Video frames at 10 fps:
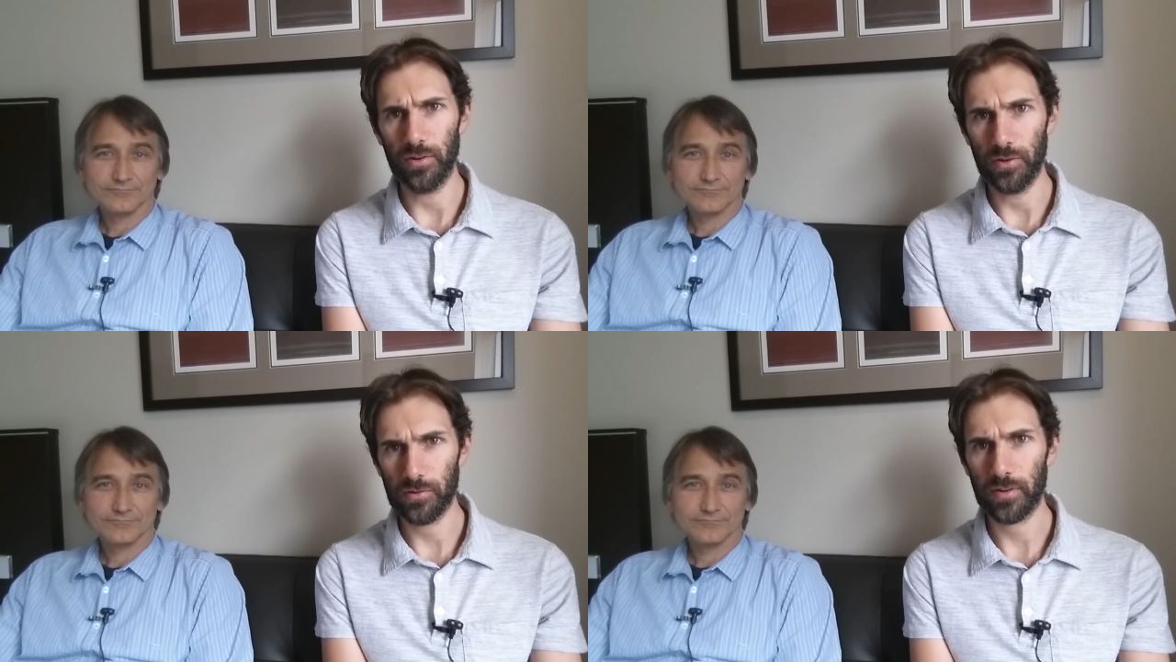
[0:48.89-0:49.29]

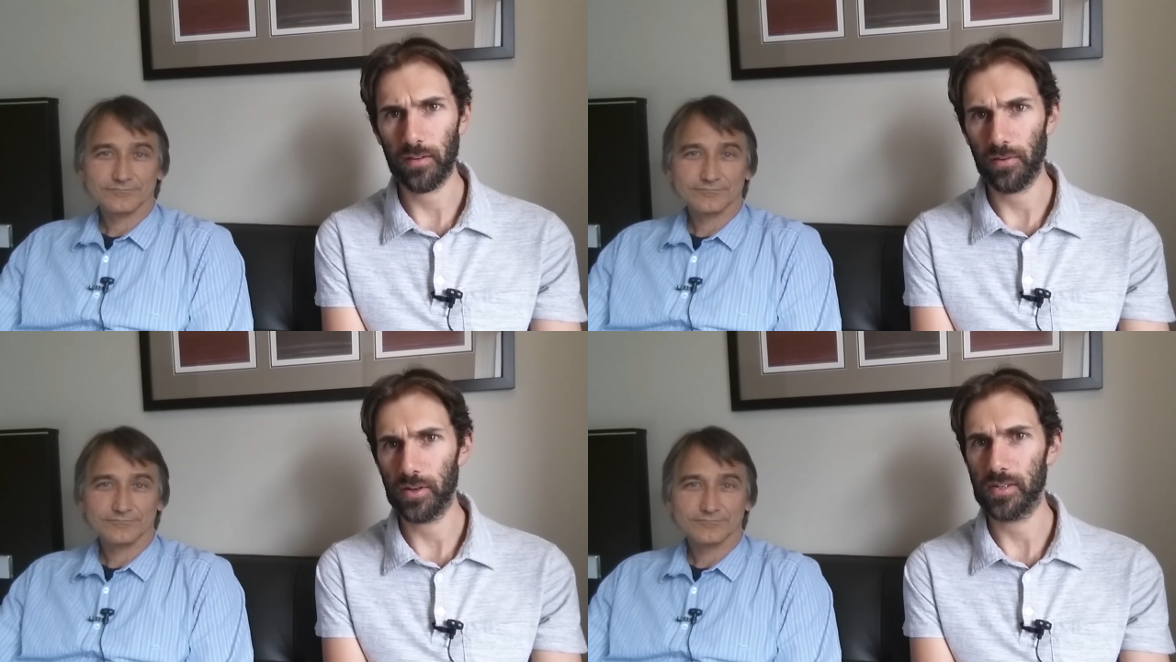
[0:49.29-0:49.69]

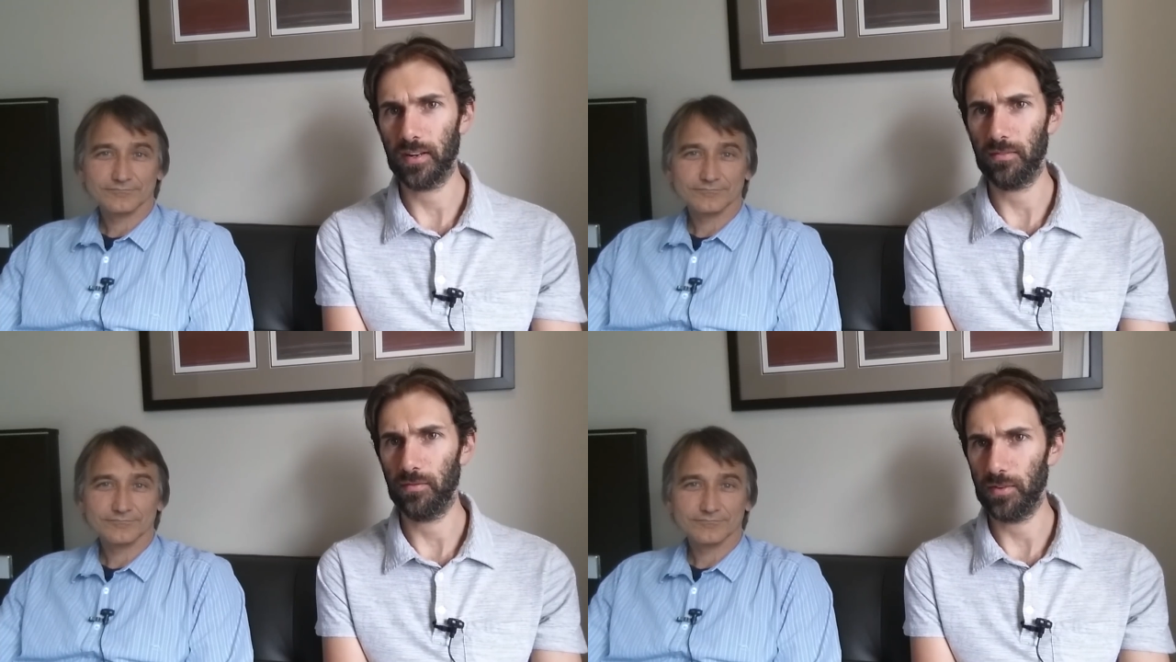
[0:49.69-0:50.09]

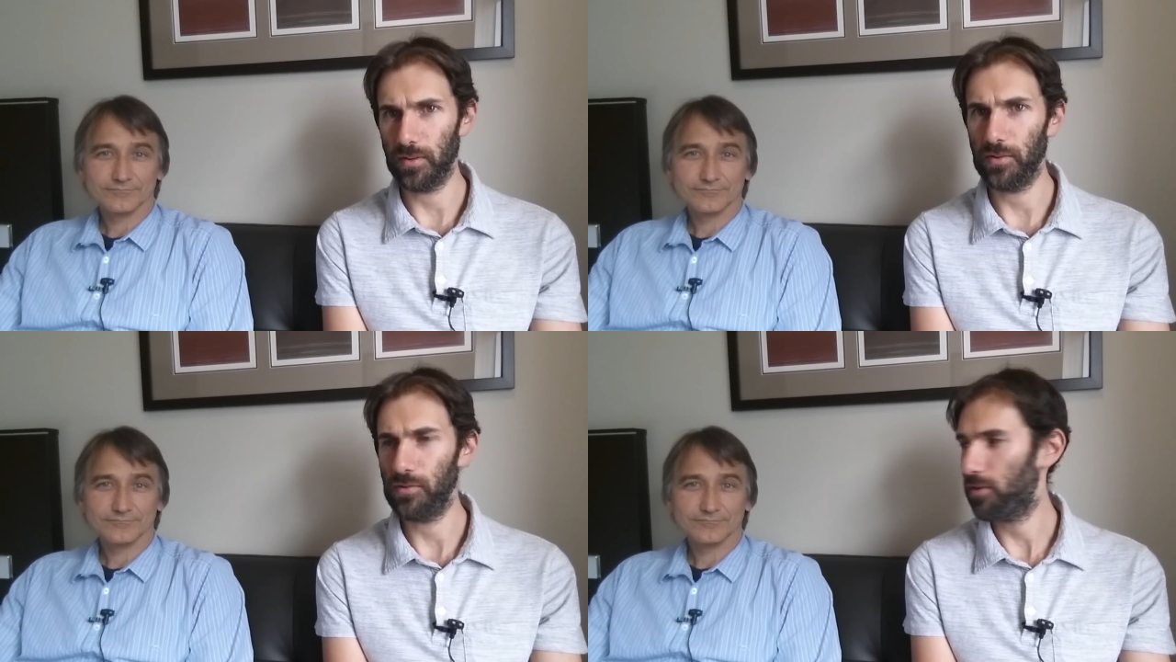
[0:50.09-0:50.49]
Speaker 1: neurodivergent and
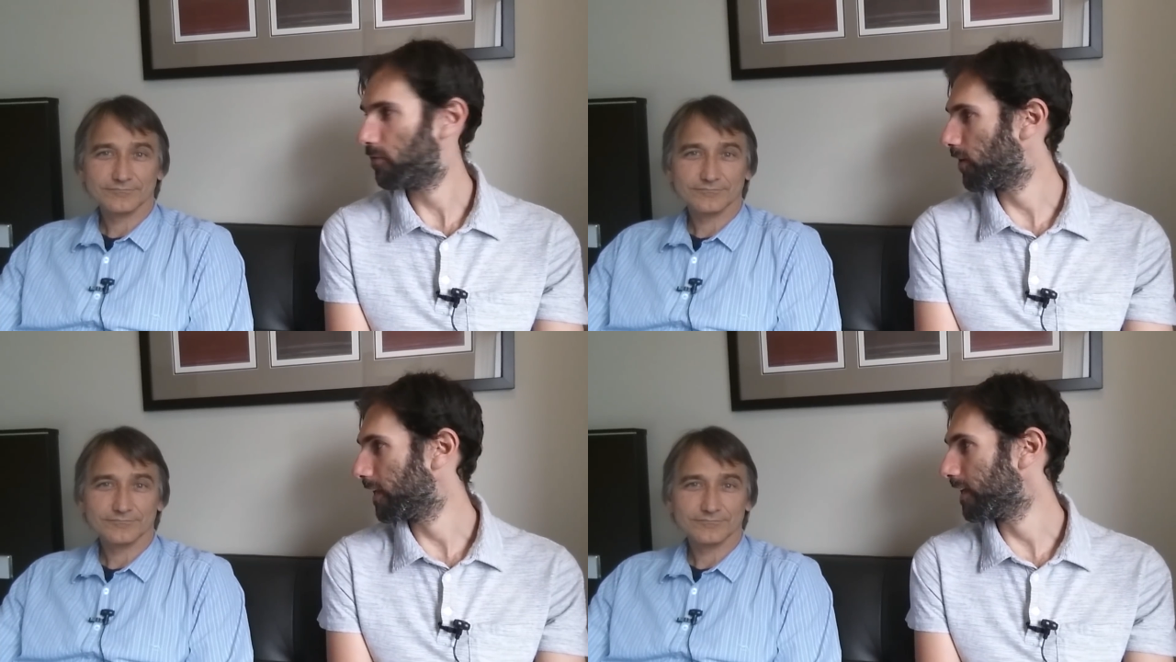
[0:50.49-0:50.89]

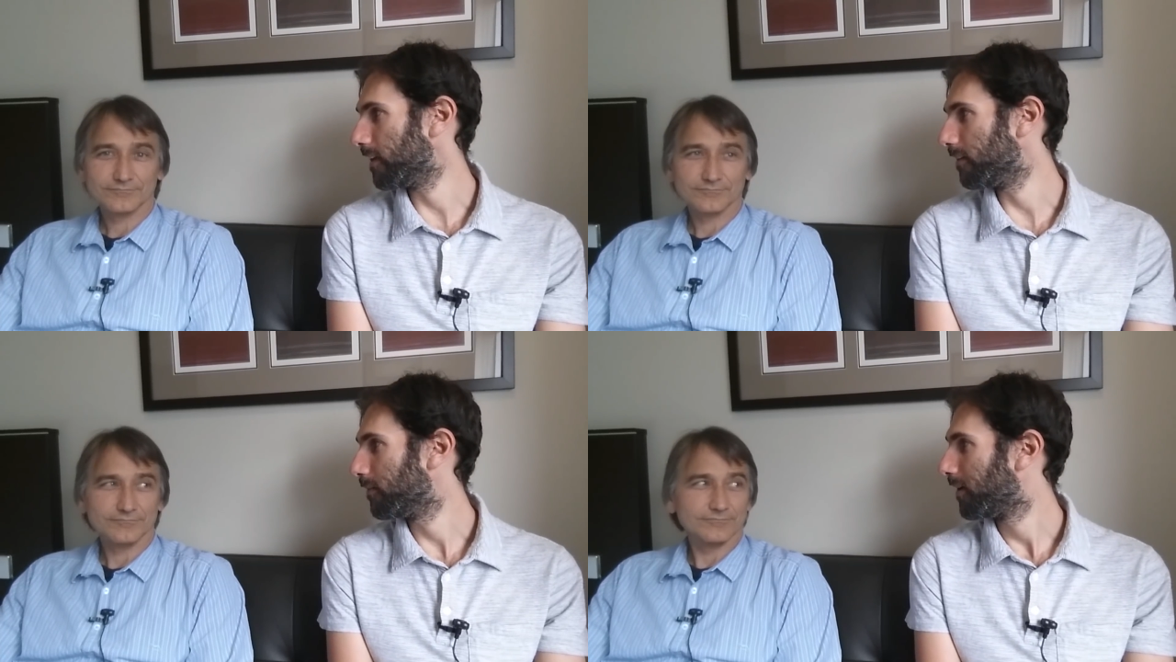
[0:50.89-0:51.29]

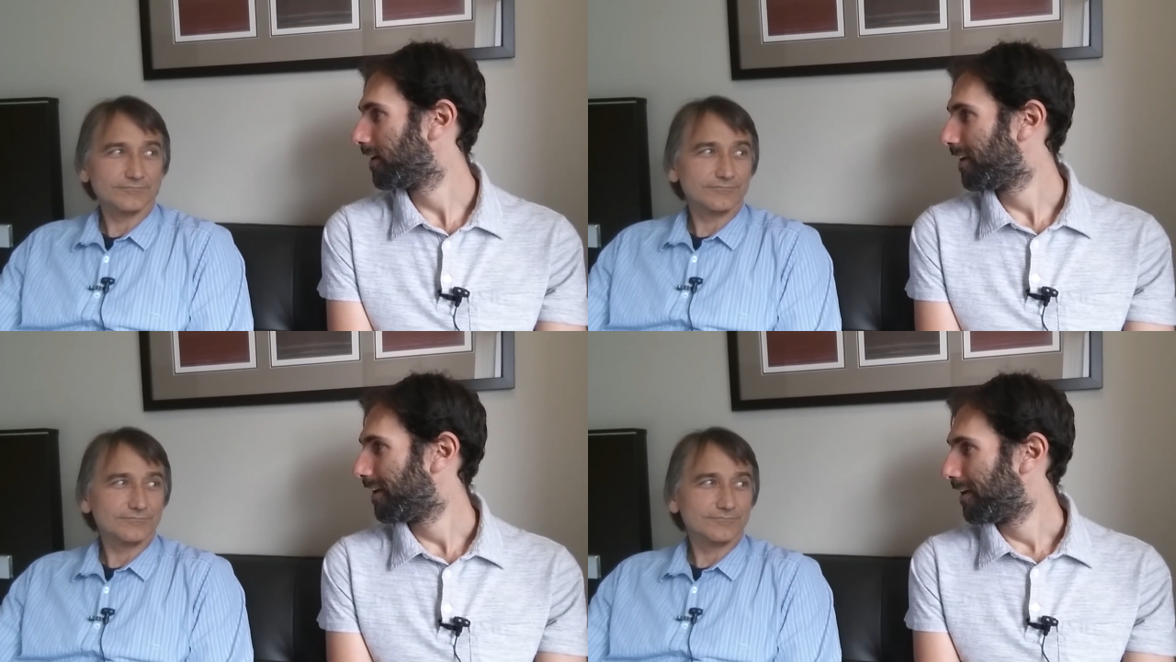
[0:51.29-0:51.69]
neurofriendly and
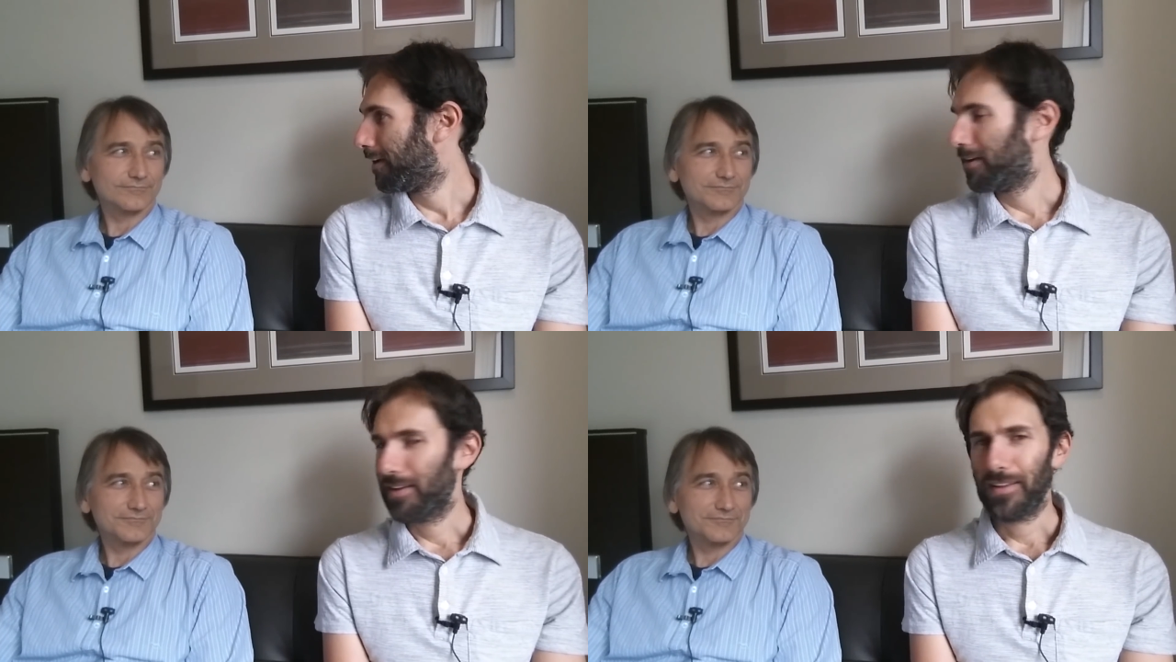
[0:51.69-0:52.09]

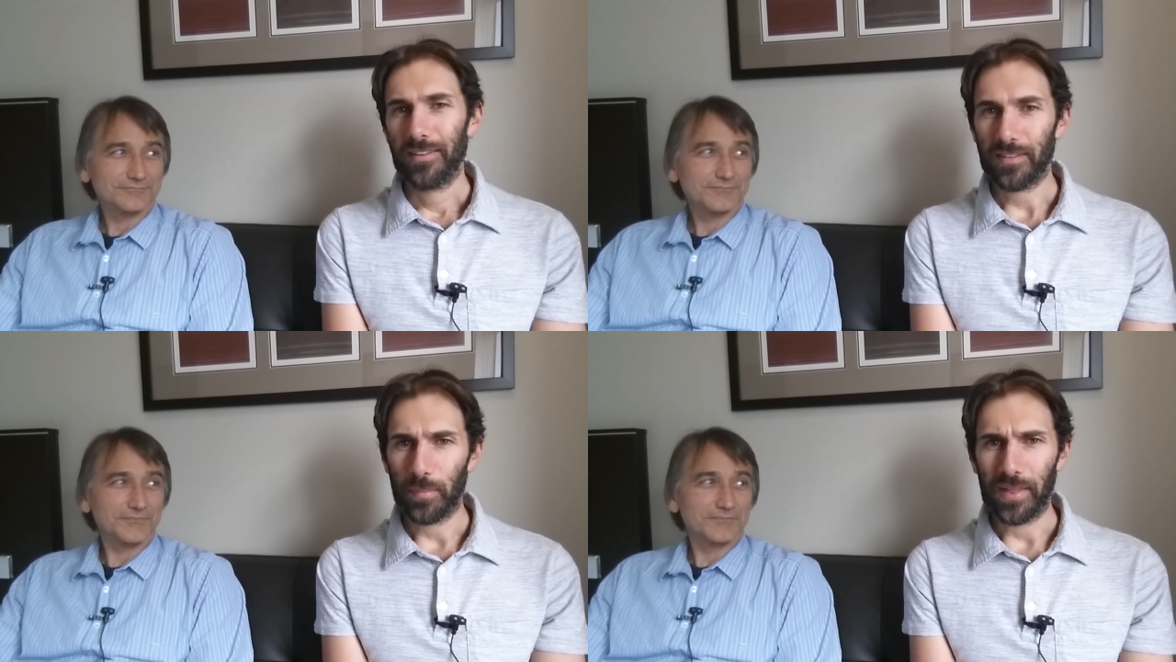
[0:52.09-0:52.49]

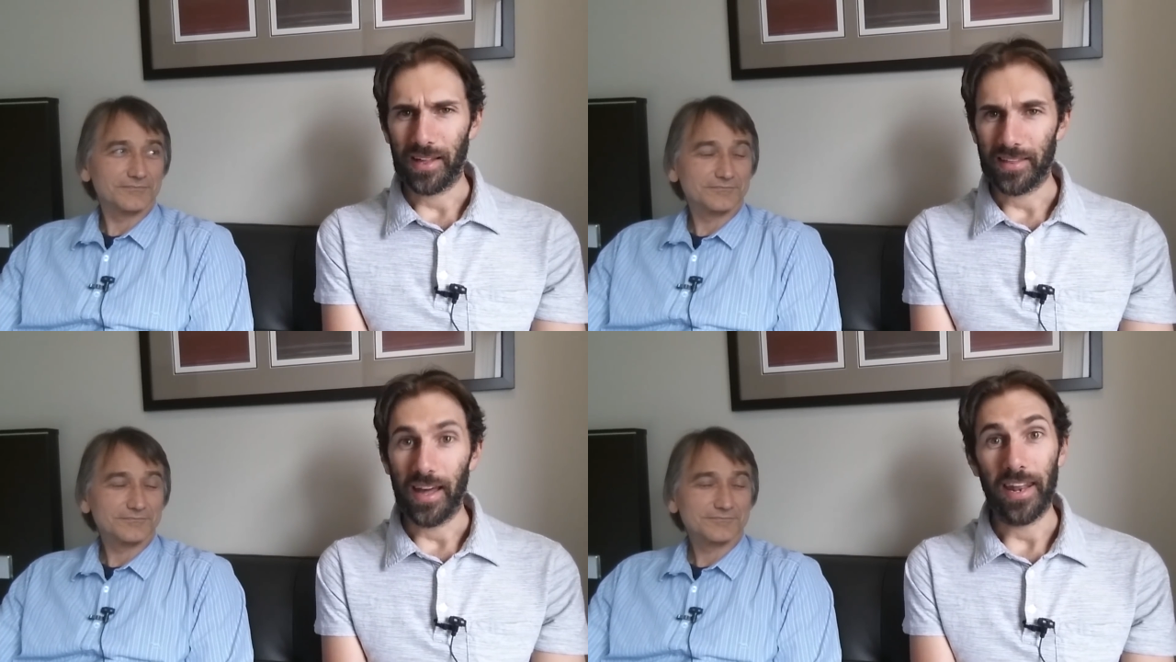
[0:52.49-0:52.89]
something
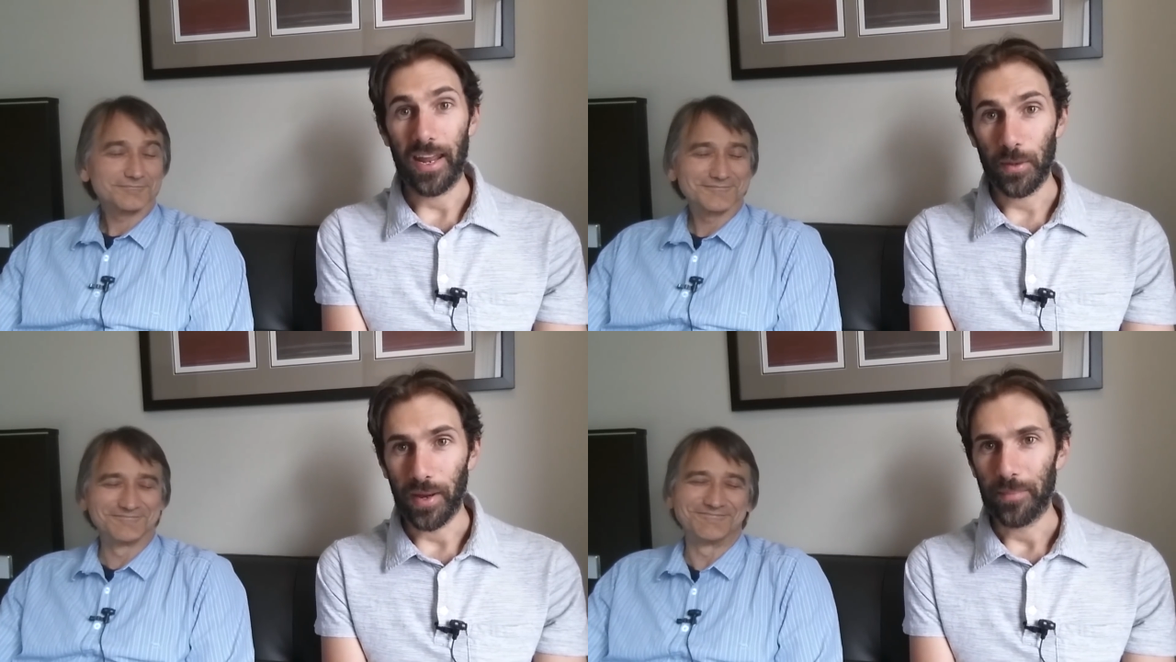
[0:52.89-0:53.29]
like that.
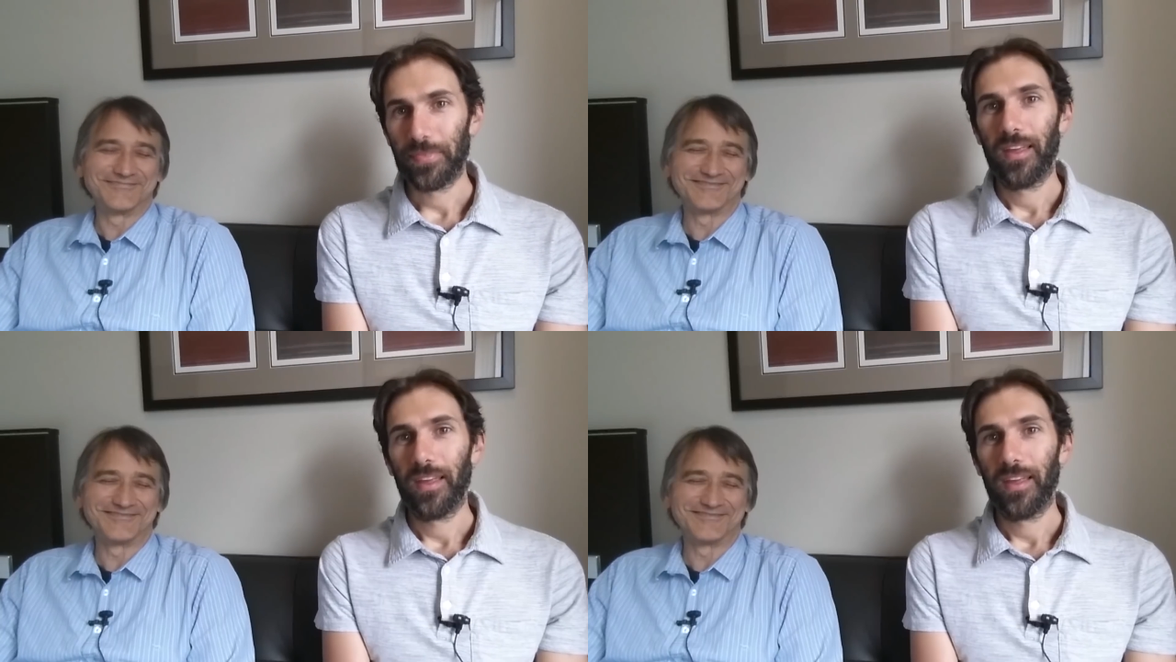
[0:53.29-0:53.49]
Anyway,